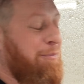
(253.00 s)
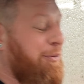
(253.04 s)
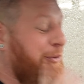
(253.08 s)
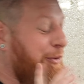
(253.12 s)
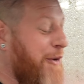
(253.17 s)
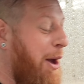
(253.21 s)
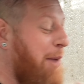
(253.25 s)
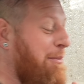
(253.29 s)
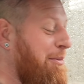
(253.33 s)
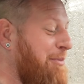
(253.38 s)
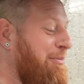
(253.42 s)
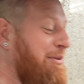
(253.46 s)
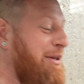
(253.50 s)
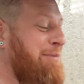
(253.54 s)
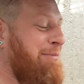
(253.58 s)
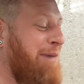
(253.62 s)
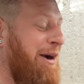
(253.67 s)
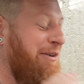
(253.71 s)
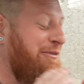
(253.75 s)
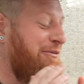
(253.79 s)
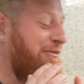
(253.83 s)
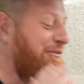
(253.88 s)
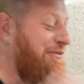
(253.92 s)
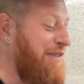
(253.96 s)
Probably
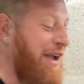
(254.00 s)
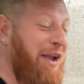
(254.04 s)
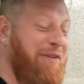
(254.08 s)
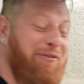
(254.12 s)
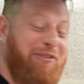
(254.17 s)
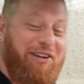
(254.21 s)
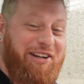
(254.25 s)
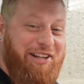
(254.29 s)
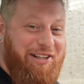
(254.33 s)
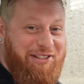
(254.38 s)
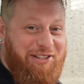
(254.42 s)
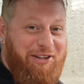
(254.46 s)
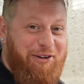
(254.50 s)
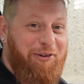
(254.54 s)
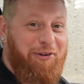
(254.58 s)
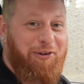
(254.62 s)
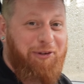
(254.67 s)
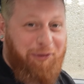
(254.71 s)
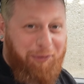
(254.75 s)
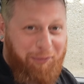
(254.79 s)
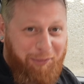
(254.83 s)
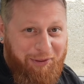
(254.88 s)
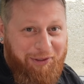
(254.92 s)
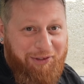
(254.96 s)
my favorite
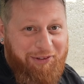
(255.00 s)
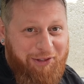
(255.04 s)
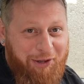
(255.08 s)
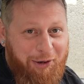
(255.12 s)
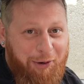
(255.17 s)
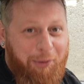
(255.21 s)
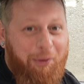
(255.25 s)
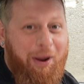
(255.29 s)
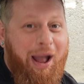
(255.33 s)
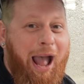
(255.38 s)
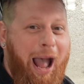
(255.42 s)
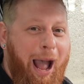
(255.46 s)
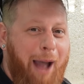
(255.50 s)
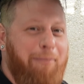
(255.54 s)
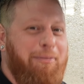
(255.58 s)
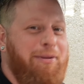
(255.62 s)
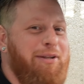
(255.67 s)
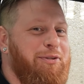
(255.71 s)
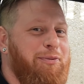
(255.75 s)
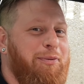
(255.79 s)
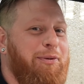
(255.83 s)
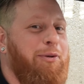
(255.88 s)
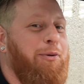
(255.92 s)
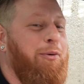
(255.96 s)
interior quirk, though,
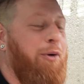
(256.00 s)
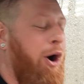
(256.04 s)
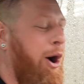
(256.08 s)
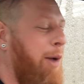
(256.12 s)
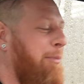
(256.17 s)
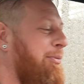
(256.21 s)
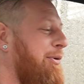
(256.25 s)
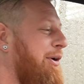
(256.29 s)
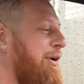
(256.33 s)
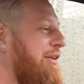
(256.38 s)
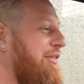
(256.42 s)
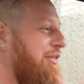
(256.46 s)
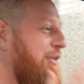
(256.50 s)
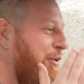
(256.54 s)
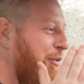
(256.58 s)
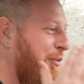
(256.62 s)
happens when you operate the